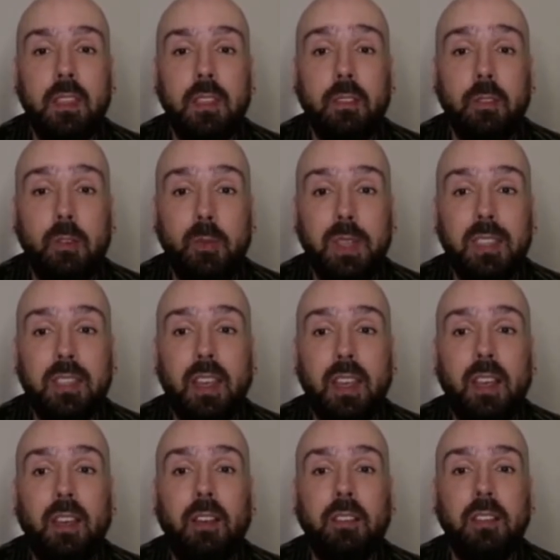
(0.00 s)
Cool me
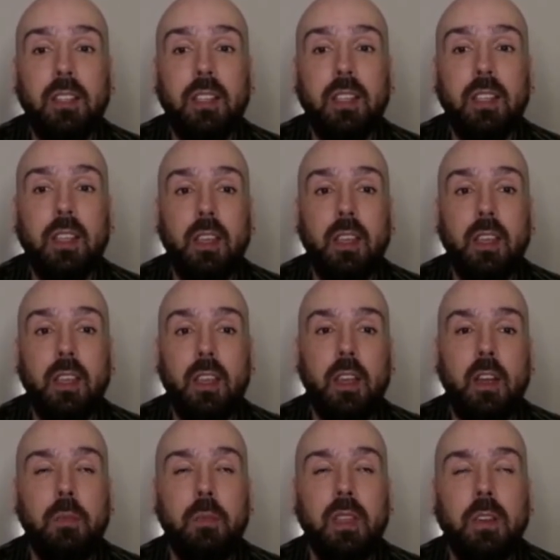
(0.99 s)
down.
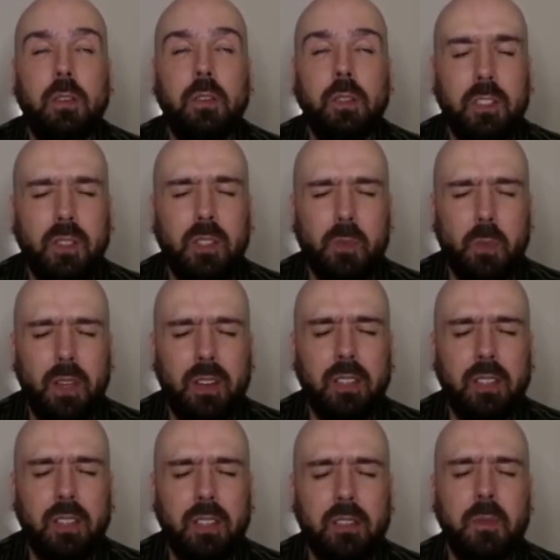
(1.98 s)
Help me, Holy
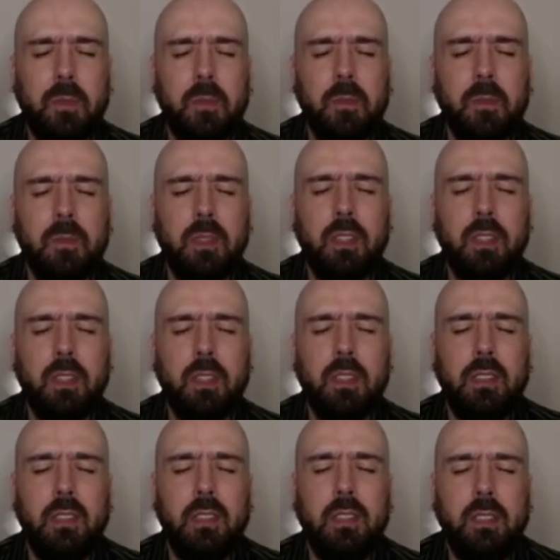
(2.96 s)
Spirit.
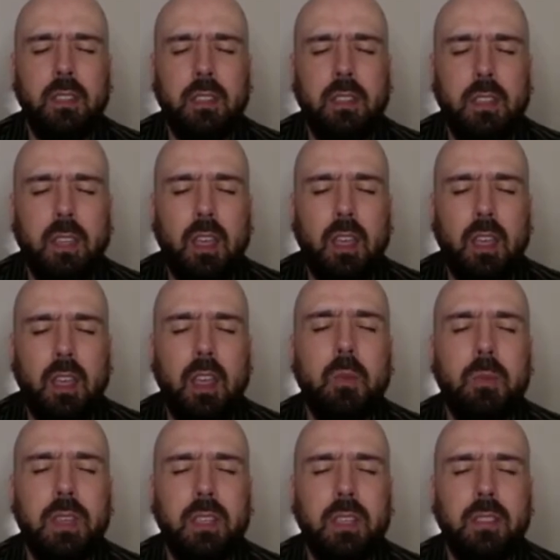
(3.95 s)

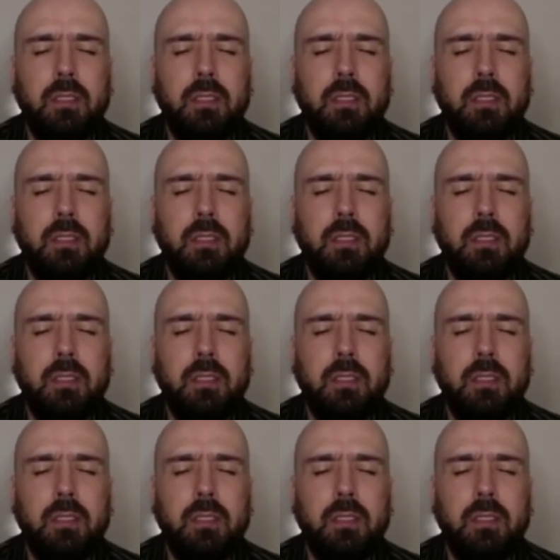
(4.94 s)
Help me.